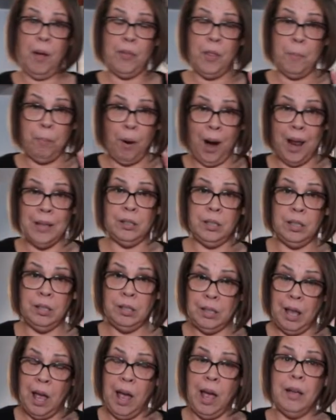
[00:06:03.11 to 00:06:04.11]
on the pricey
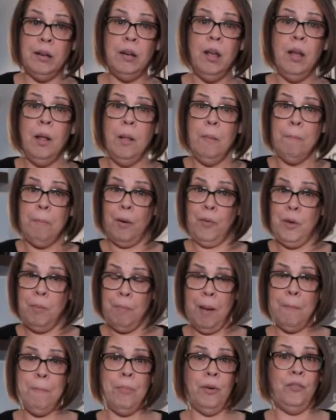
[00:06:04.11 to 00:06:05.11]
side, but
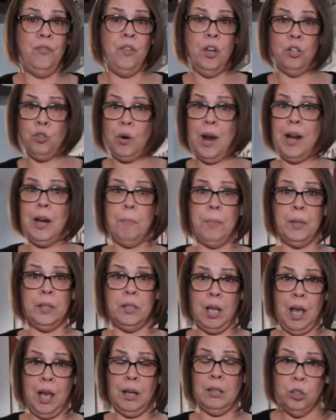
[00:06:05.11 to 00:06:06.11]
remember, if you're trying to
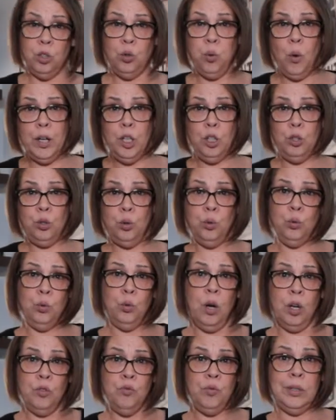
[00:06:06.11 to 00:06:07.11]
protect a
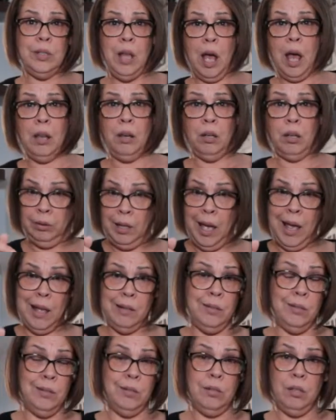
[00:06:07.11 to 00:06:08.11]
$2,200
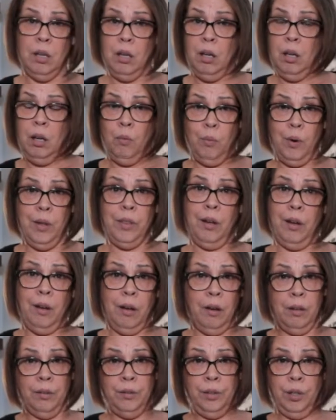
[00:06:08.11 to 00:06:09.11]
lens with
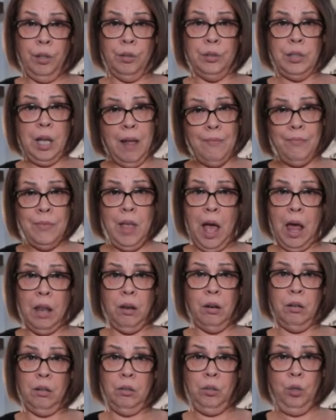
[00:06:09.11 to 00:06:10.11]
a, you know, $10
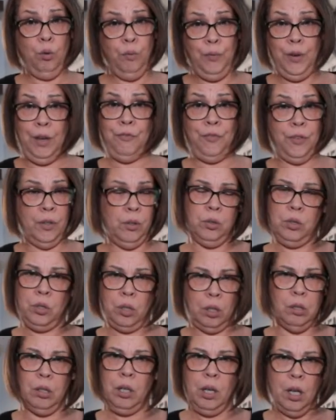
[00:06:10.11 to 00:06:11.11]
UV
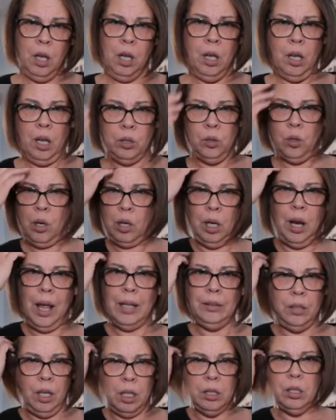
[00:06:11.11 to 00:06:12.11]
filter, it sort of
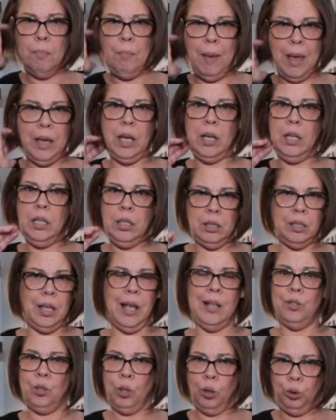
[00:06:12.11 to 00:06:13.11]
like doesn't make any
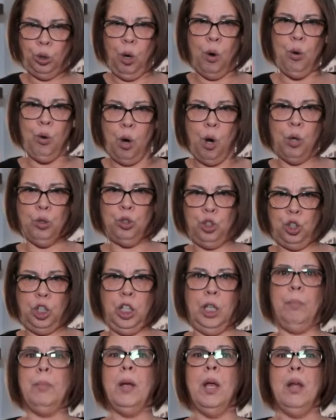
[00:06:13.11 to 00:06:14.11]
sense. So don't go
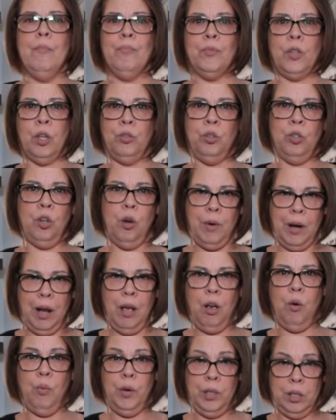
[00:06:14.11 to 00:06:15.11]
cheap, because you know what I
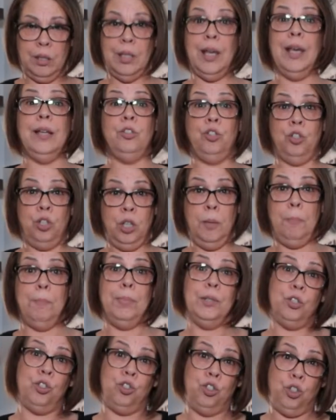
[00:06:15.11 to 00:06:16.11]
always say, cheap
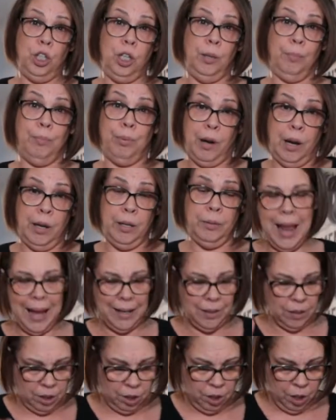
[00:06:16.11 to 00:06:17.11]
is cheap, right?
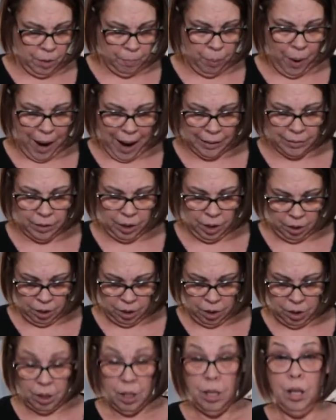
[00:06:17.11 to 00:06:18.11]
Next good
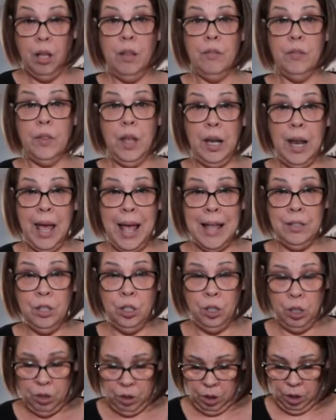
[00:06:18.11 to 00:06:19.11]
practice, the
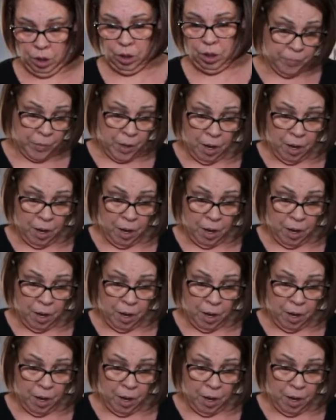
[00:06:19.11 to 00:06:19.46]
lens hood.